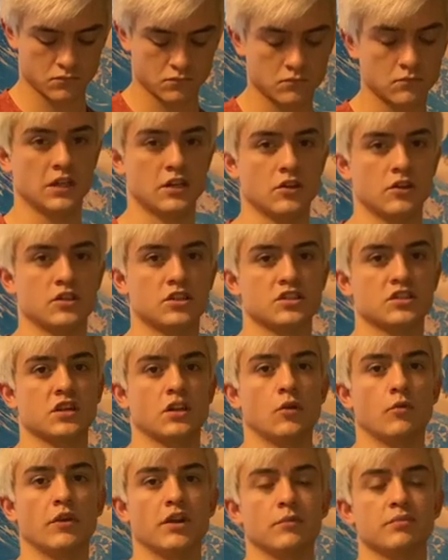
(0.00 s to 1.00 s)
And you're just going
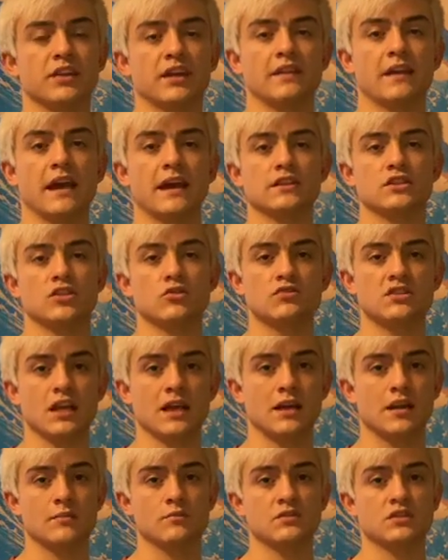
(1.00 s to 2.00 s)
to want to play that 2
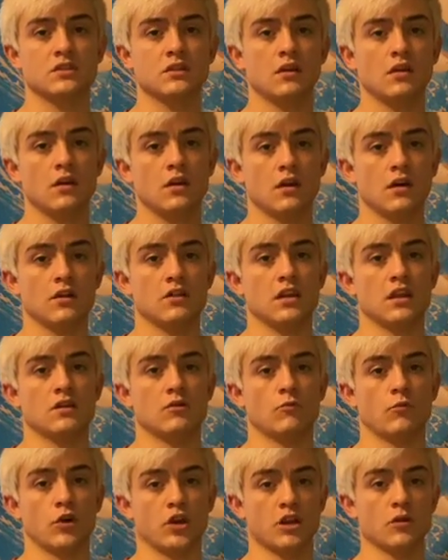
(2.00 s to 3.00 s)
times,
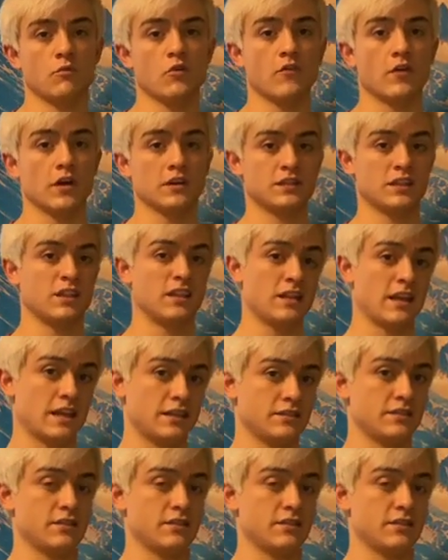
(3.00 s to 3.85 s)
then we're going to move on to the next